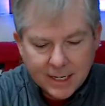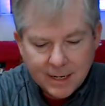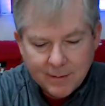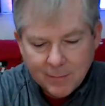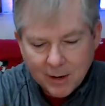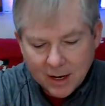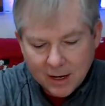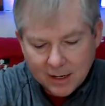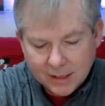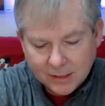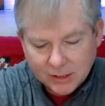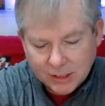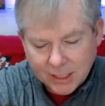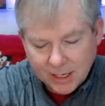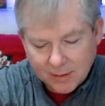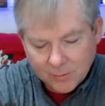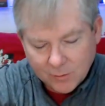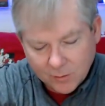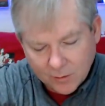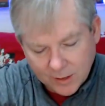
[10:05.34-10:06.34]
the Nippon
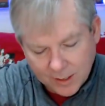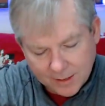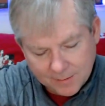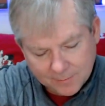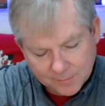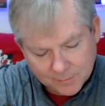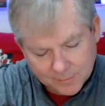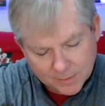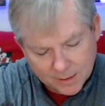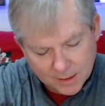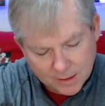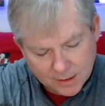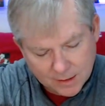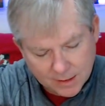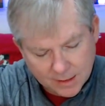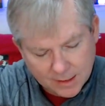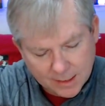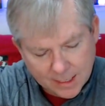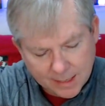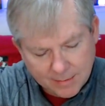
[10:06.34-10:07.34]
Jamboree.
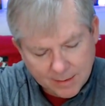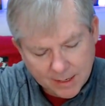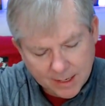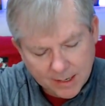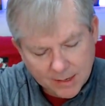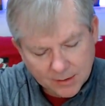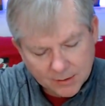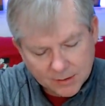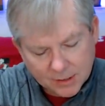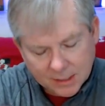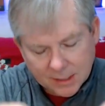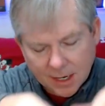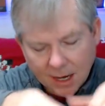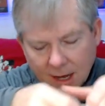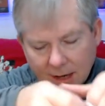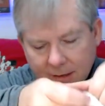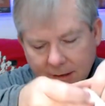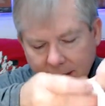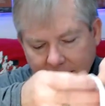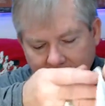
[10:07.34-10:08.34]
And then here's a
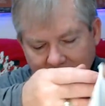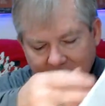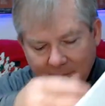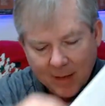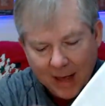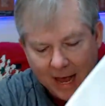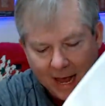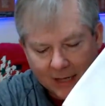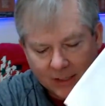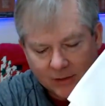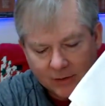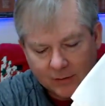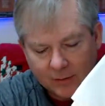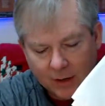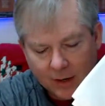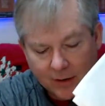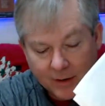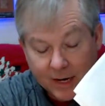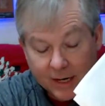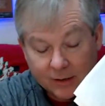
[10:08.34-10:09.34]
conclave patch
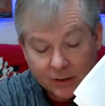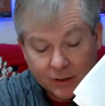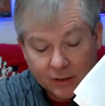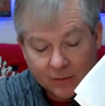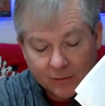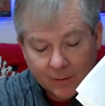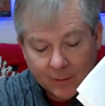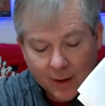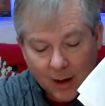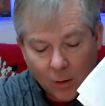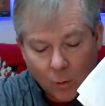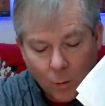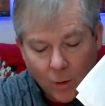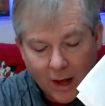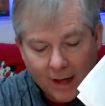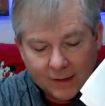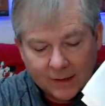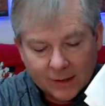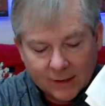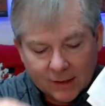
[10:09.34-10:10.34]
or neckerchief from out
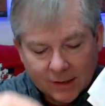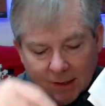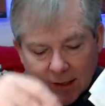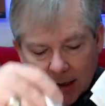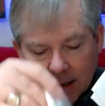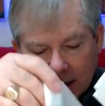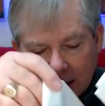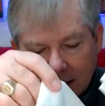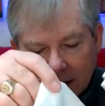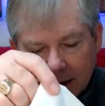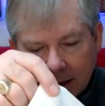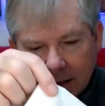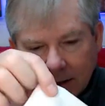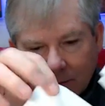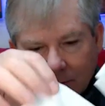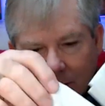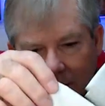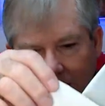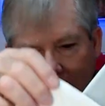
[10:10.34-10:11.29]
west. These are